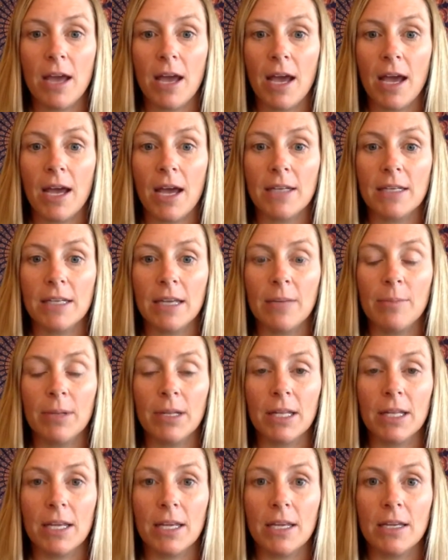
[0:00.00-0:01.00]
at
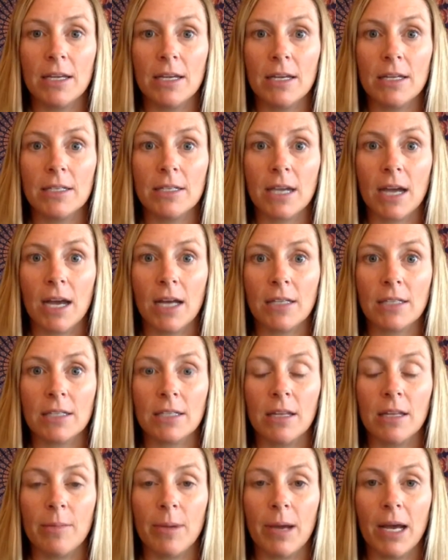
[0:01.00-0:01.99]

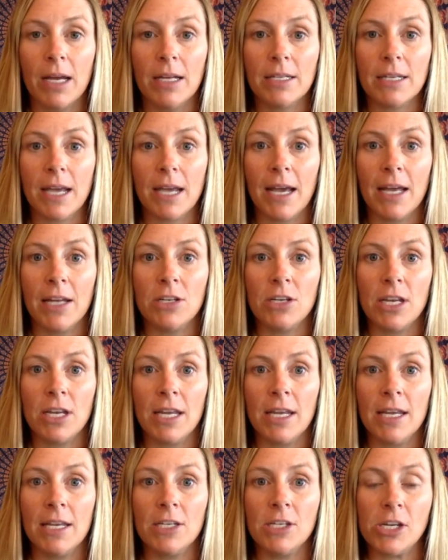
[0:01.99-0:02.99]

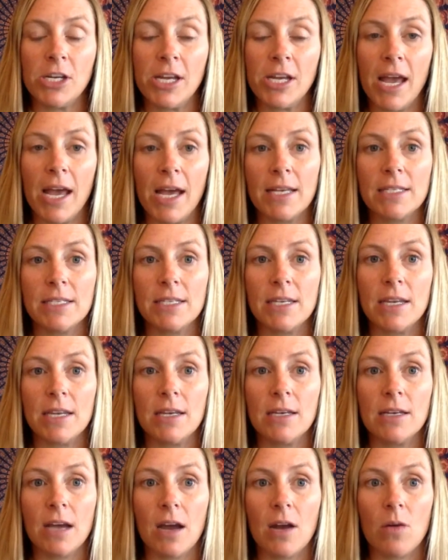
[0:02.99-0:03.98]

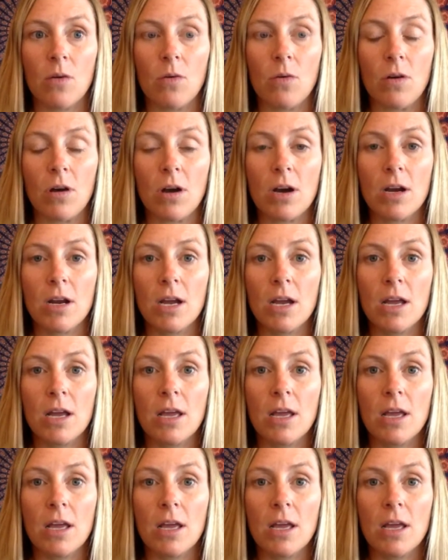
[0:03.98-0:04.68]
emily.lamont@egsd.org.